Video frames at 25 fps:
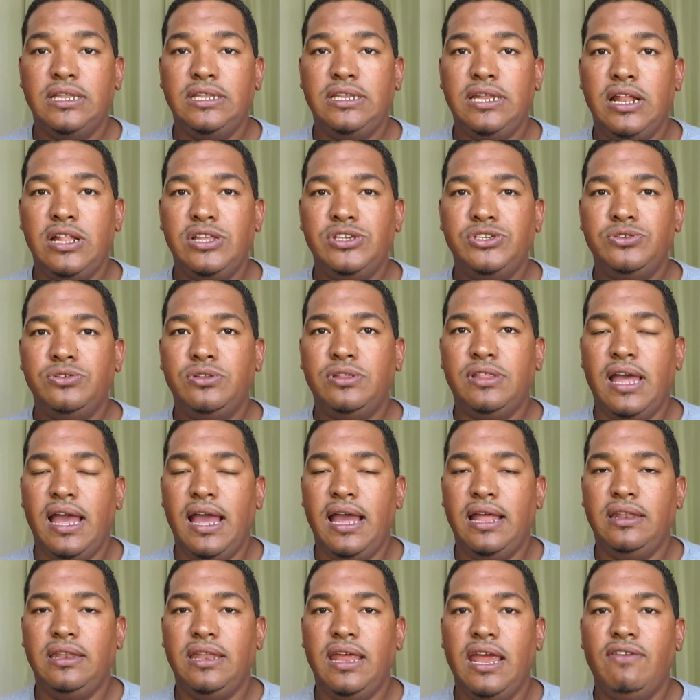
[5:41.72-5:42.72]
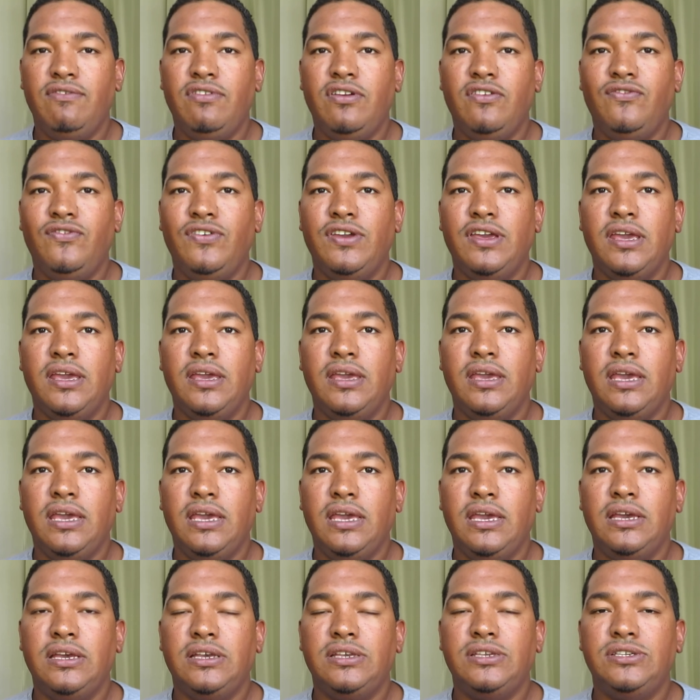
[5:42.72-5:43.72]
tells you that everything
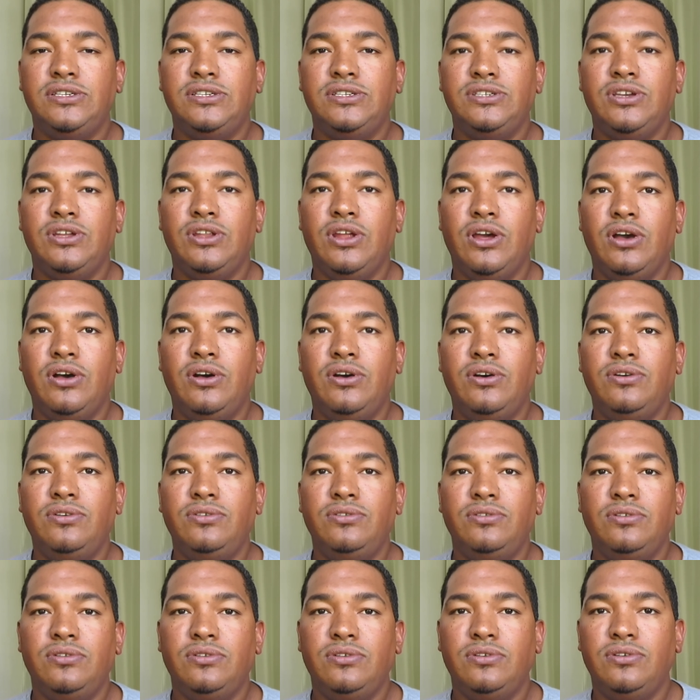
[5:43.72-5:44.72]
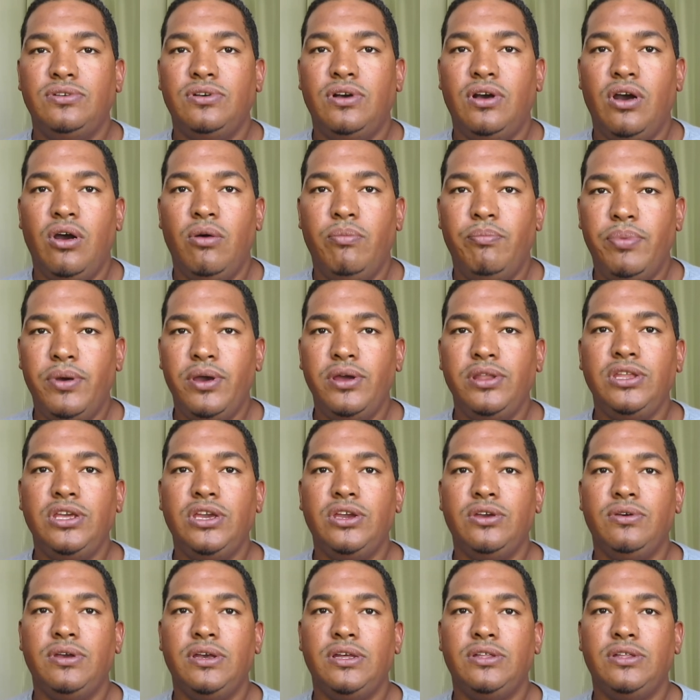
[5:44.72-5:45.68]
is, you know, upon you.